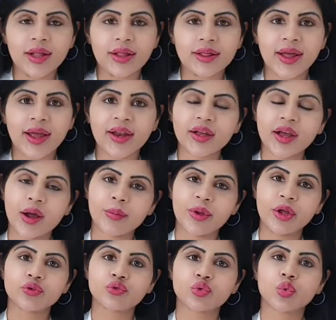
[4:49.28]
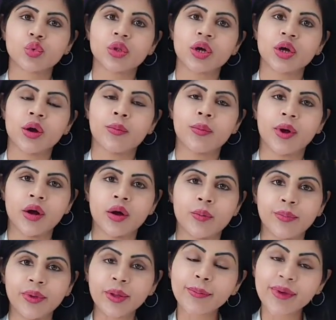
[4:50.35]
Then coming to the
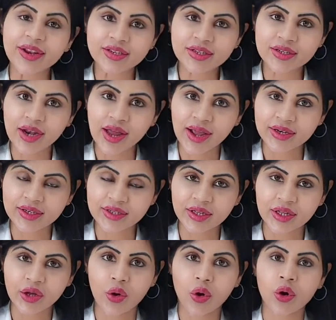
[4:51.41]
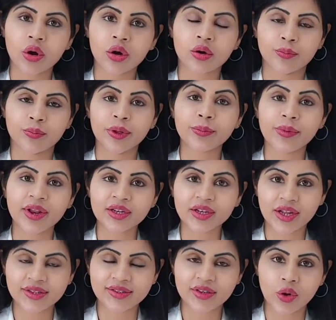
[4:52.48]
pigment lightening or pigment
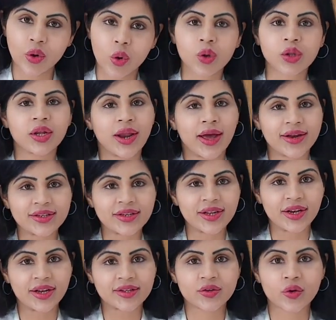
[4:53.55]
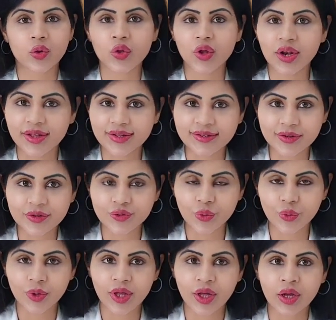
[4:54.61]
laser or the lightening laser or the laser
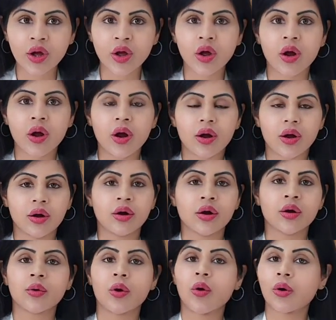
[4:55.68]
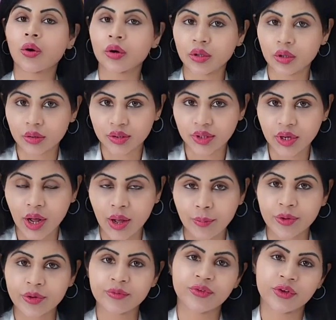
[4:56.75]
toning or the
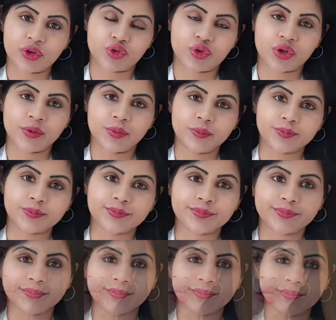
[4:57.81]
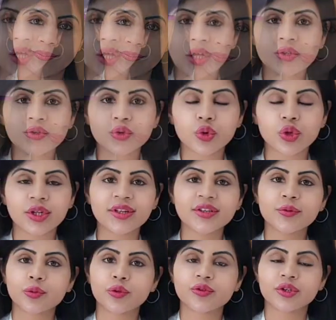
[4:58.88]
carbon facial. So
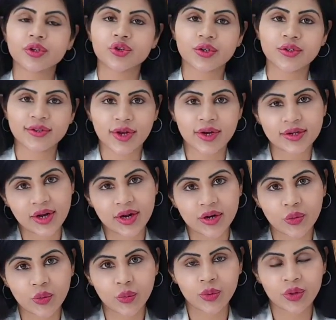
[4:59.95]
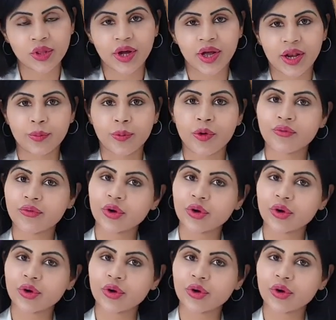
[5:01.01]
these procedures are done with the help of a